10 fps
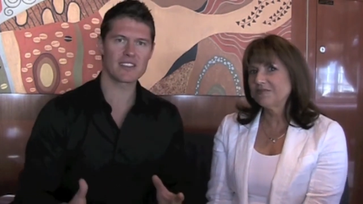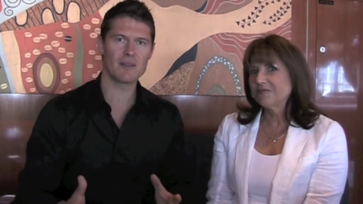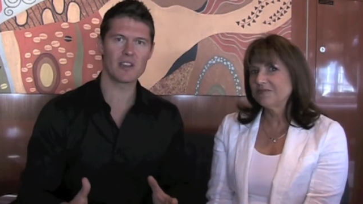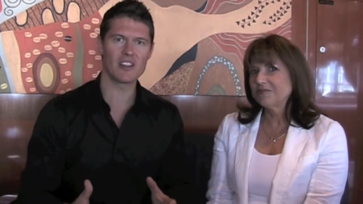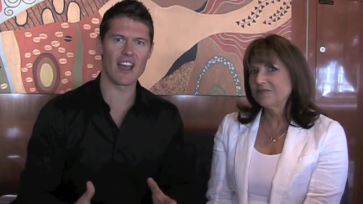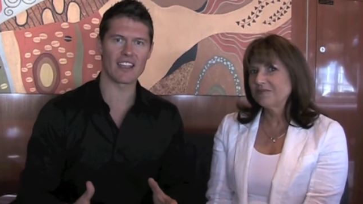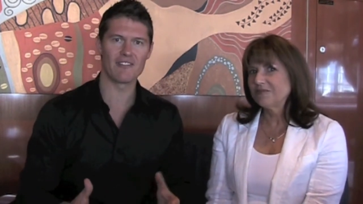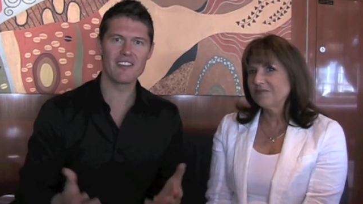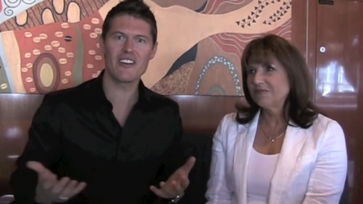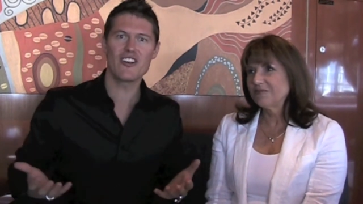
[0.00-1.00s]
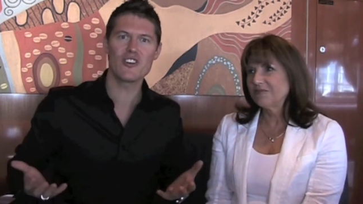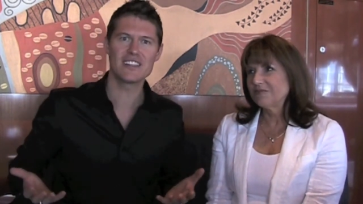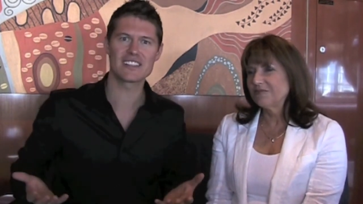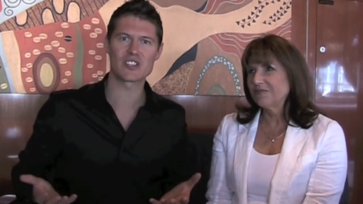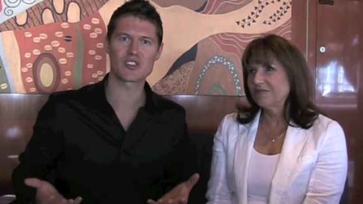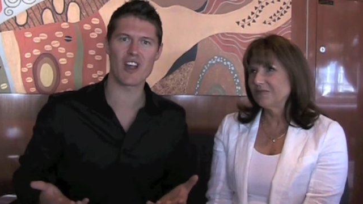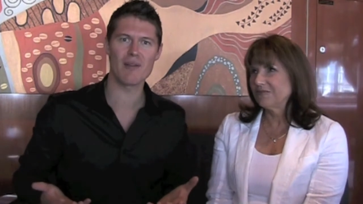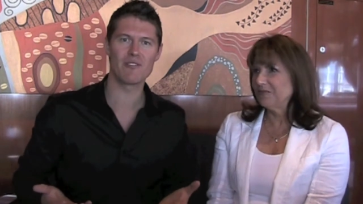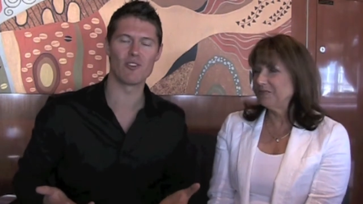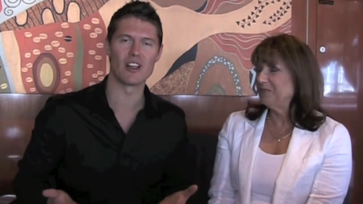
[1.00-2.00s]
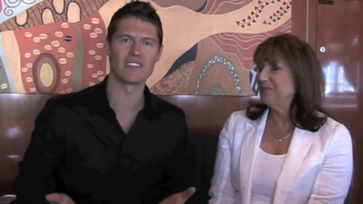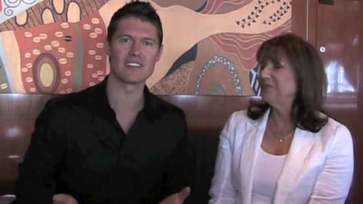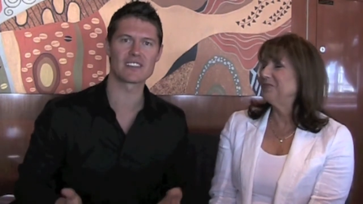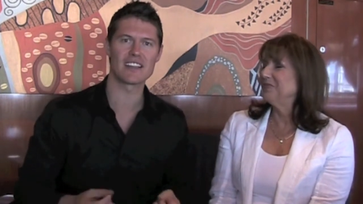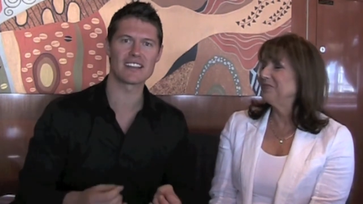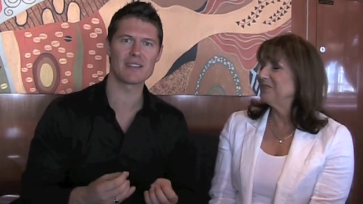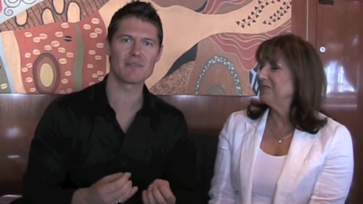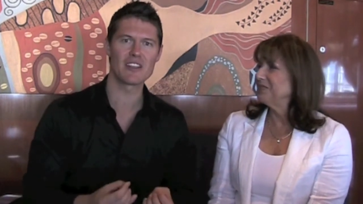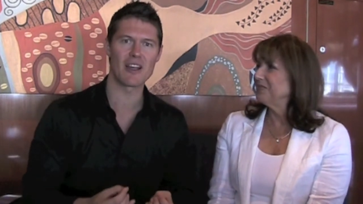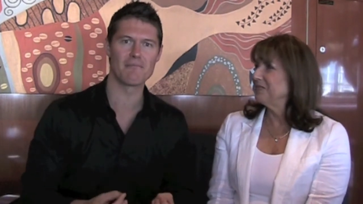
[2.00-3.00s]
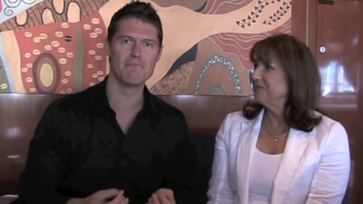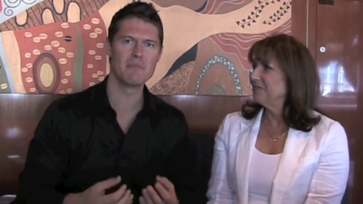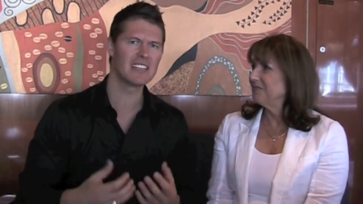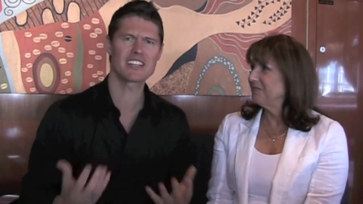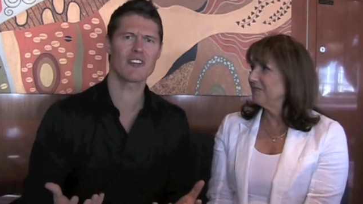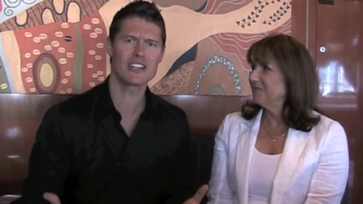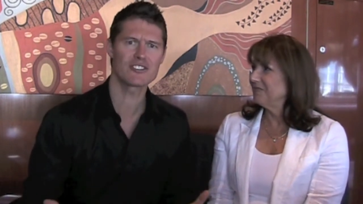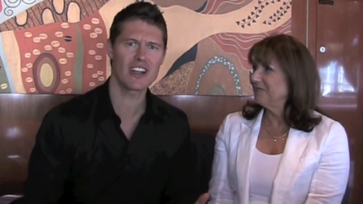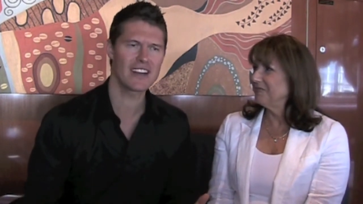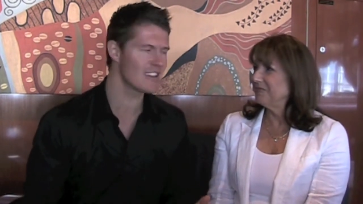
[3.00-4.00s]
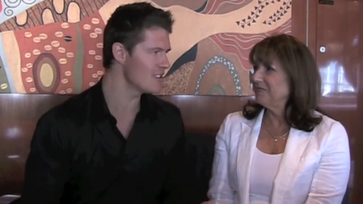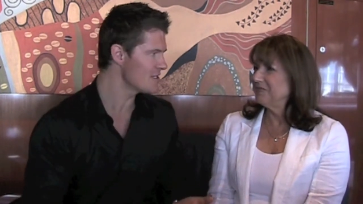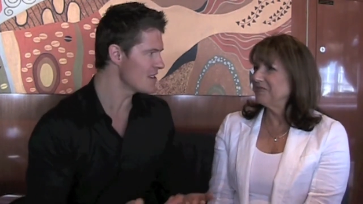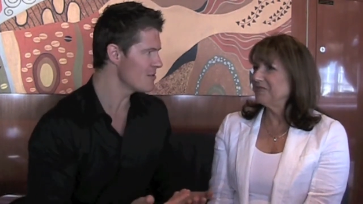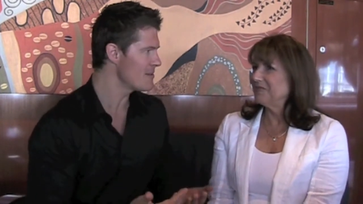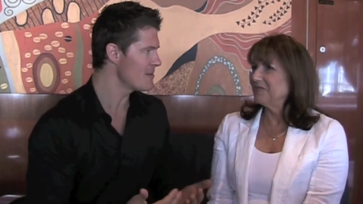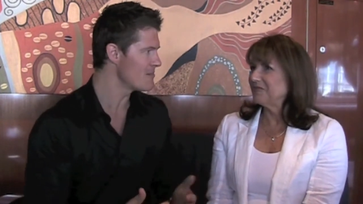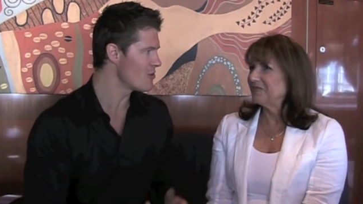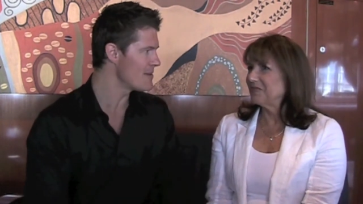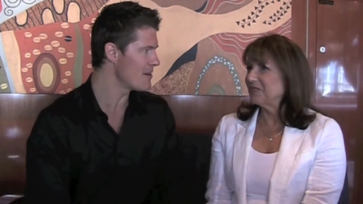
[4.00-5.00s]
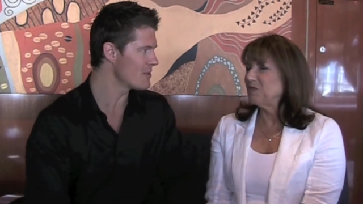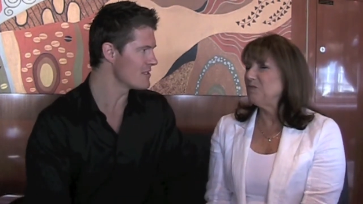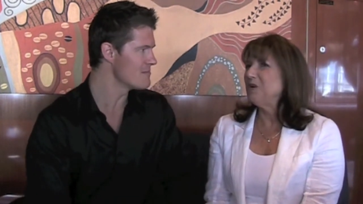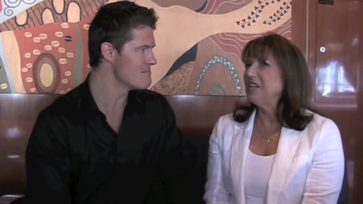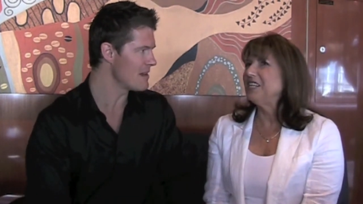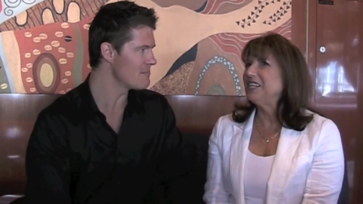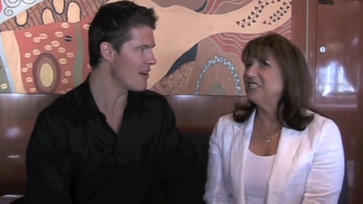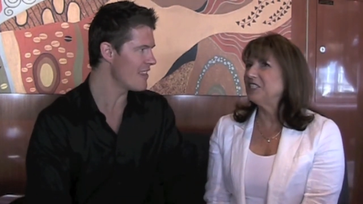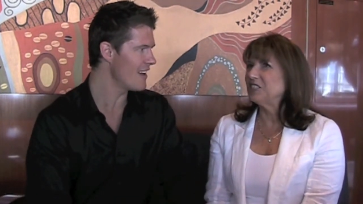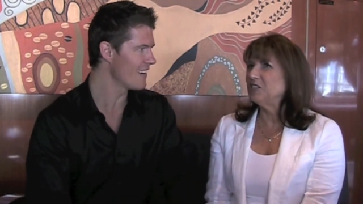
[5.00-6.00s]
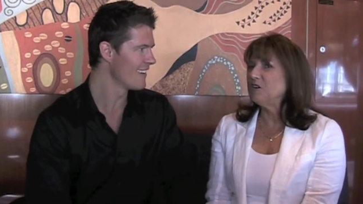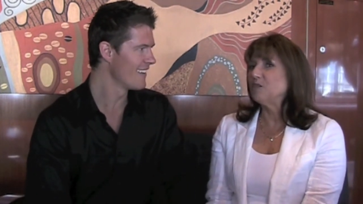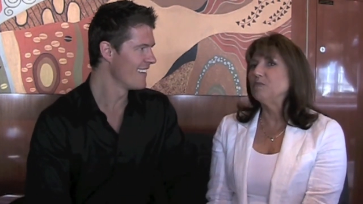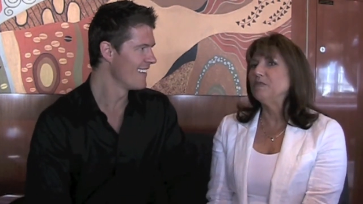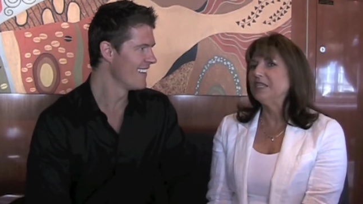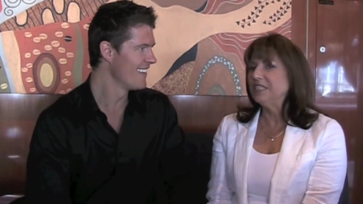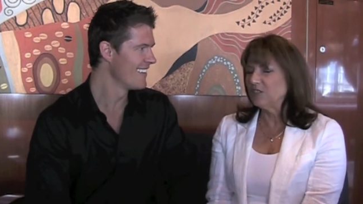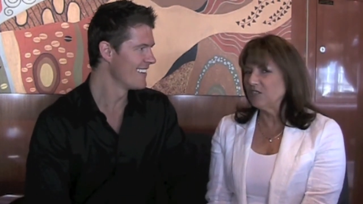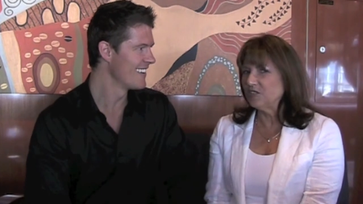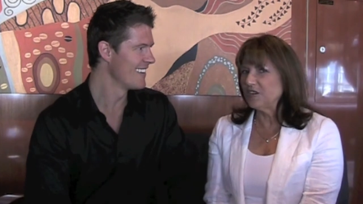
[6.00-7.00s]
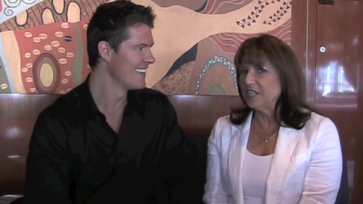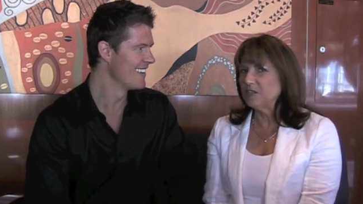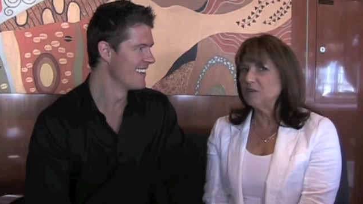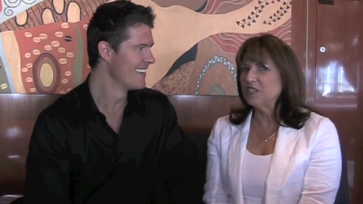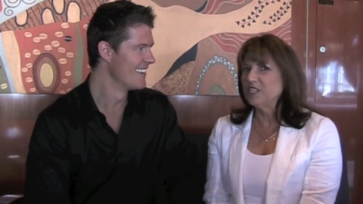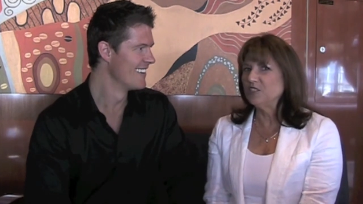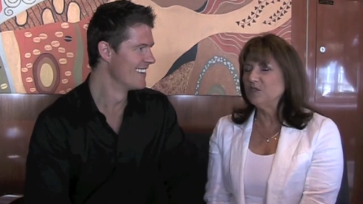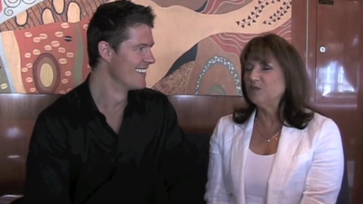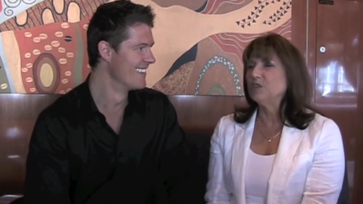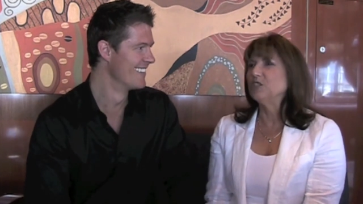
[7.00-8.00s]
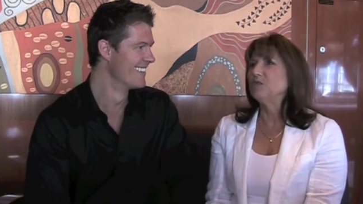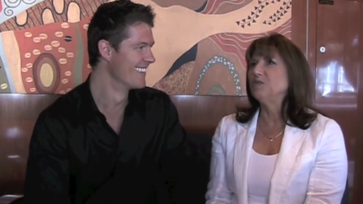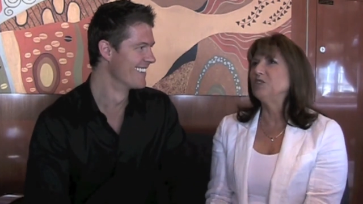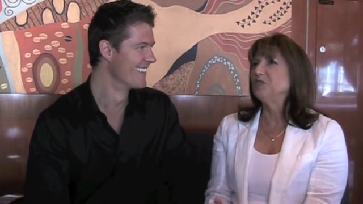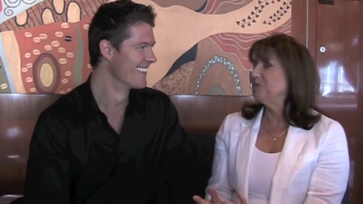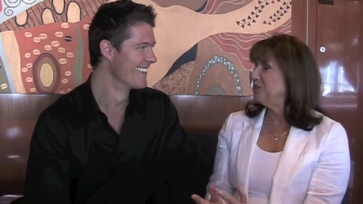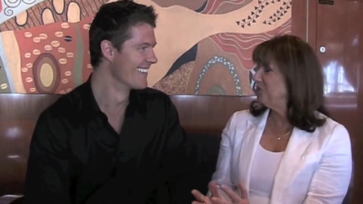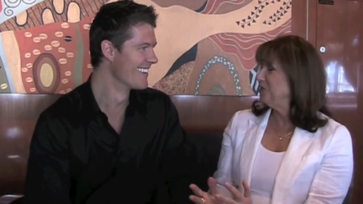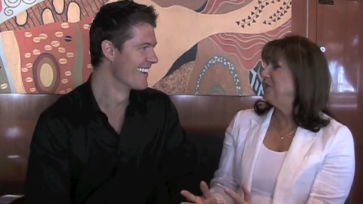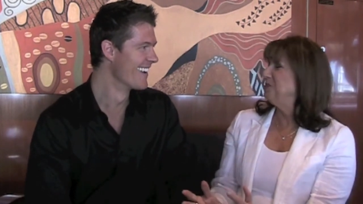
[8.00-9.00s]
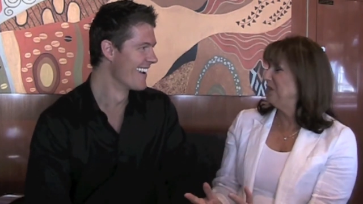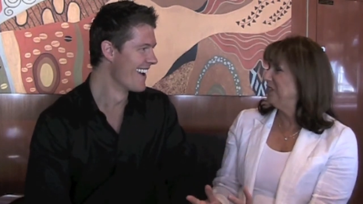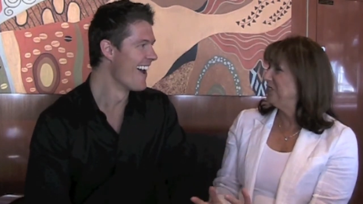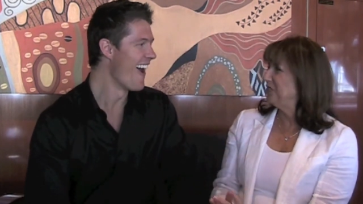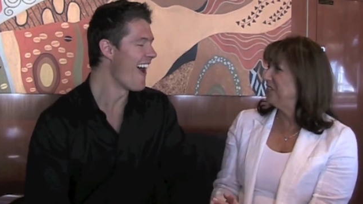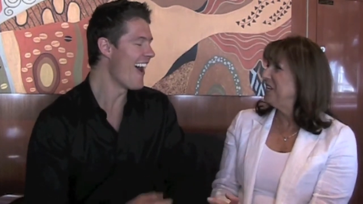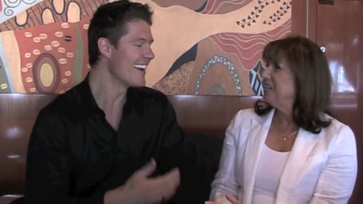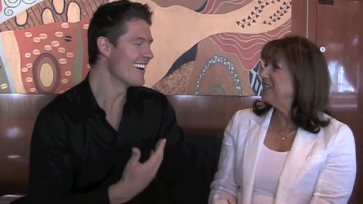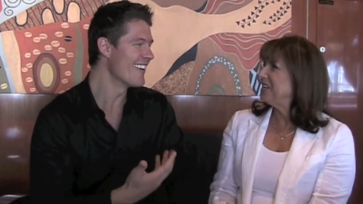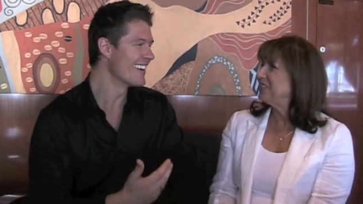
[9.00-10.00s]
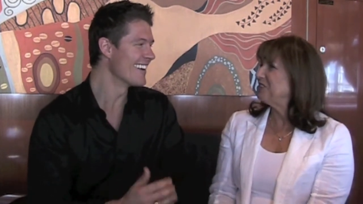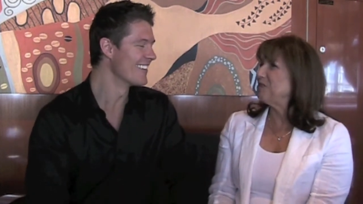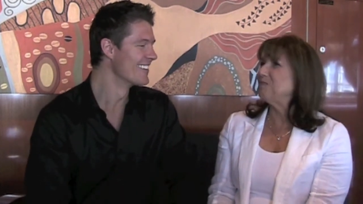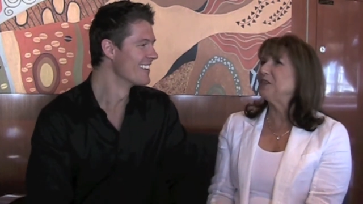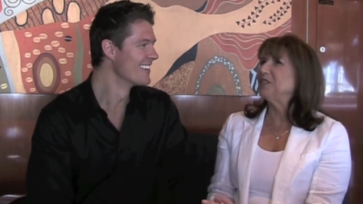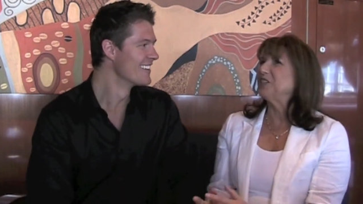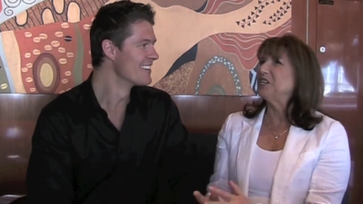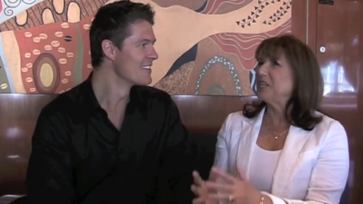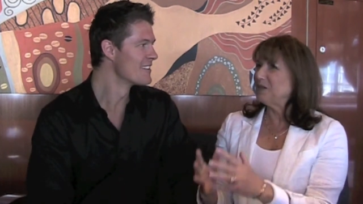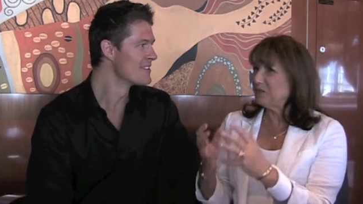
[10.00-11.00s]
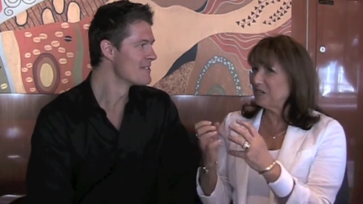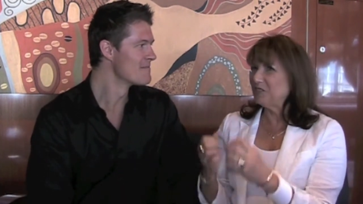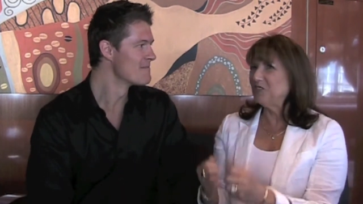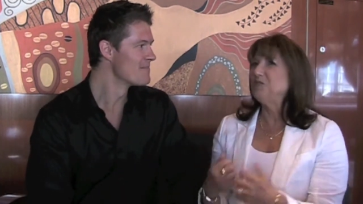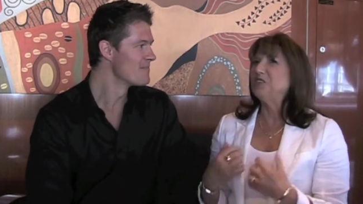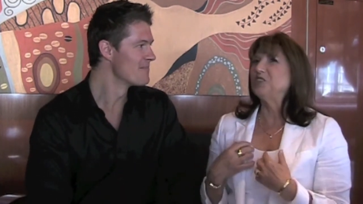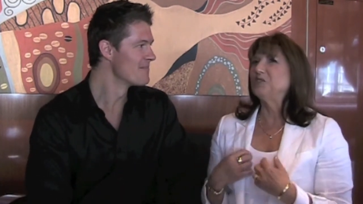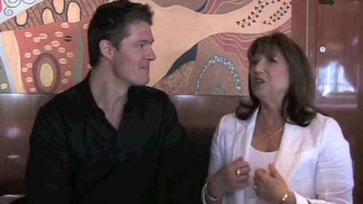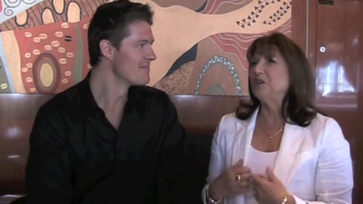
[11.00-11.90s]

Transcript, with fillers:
Speaker 1: somewhat like I've never heard this described before like this. Uh, something like military training. Can you tell me a bit more about what well, you meant by that?
Speaker 2: Not military training. What they do, you know, when you when you read the military, I know, they I sort of build. They, you think you go